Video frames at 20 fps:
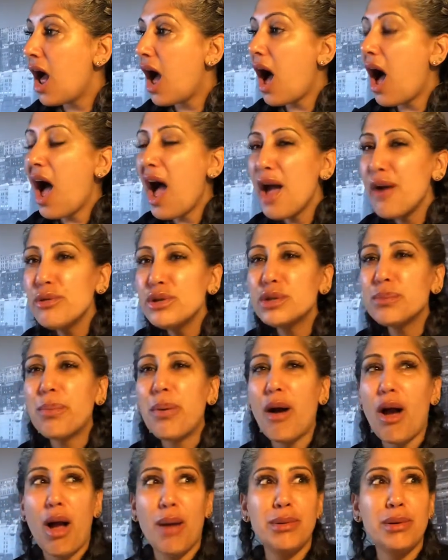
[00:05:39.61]
I was
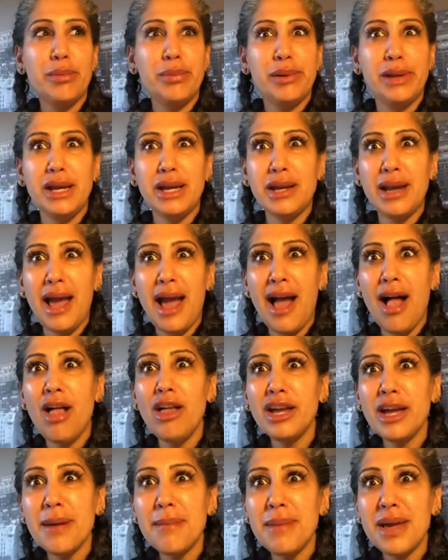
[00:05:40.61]
probably an
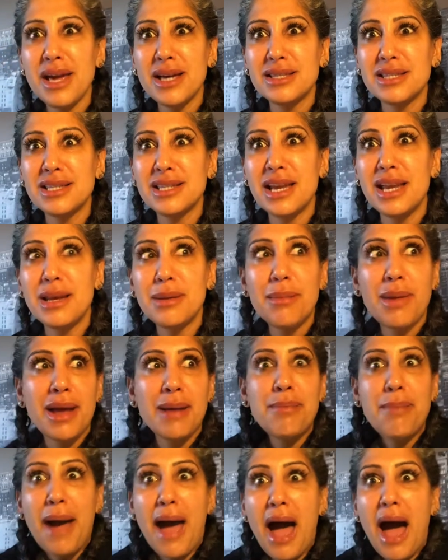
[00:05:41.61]
alchemist in
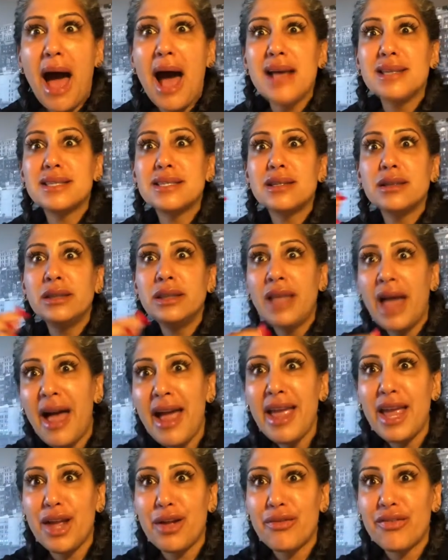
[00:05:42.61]
my past
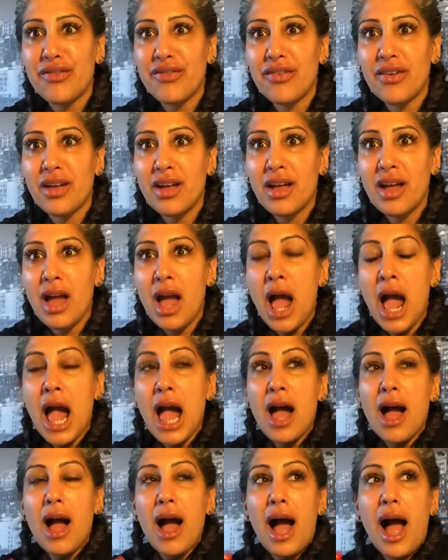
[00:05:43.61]
life.
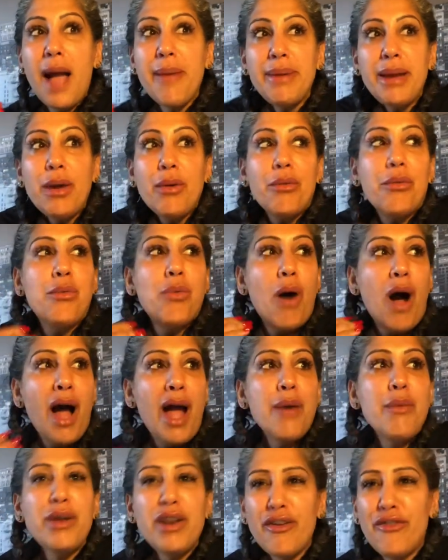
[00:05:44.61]
I mean,
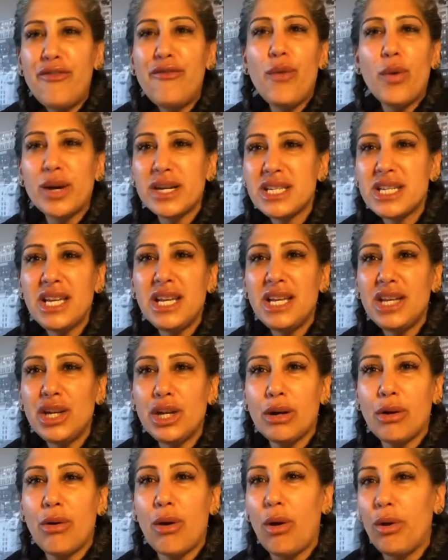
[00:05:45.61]
why would a
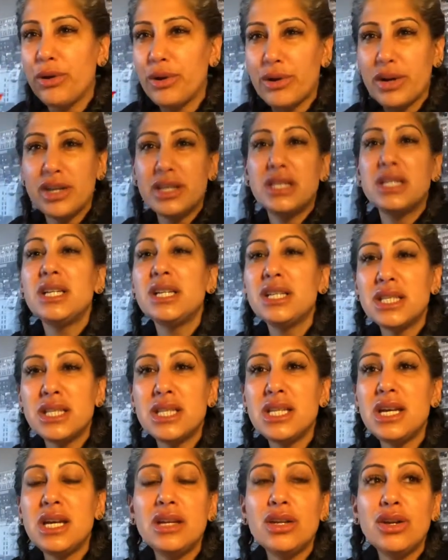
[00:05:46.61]
14-year-old or a
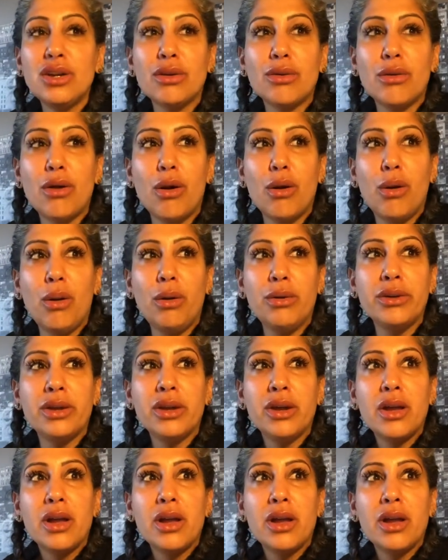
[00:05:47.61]
16-year-old